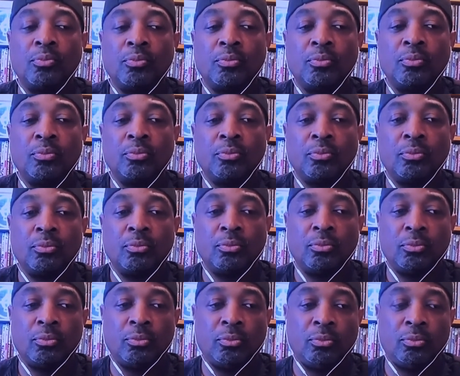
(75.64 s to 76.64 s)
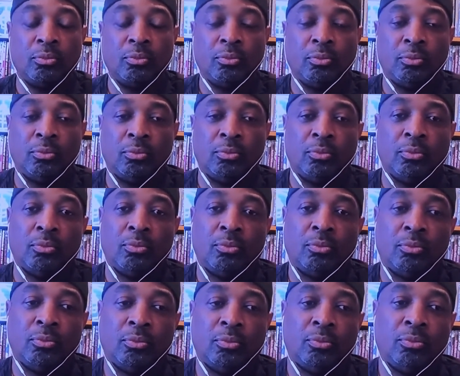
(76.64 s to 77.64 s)

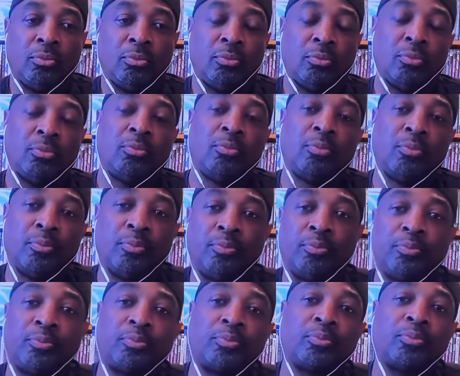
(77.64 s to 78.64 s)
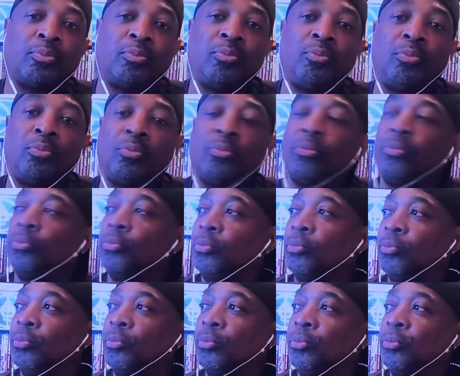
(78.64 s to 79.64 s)

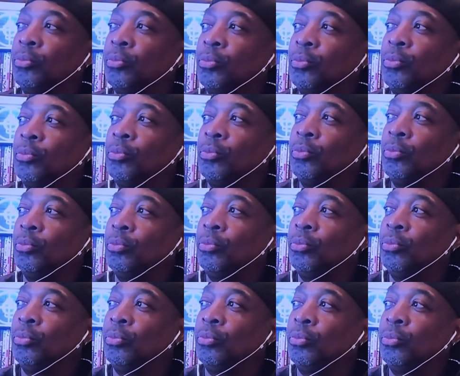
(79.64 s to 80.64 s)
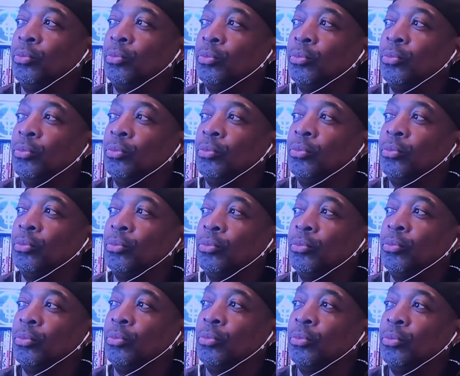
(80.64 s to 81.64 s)

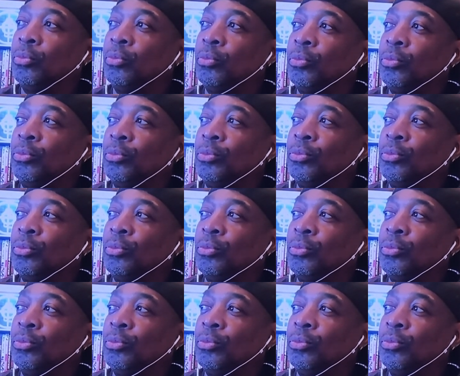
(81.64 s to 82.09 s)
This person isn't speaking.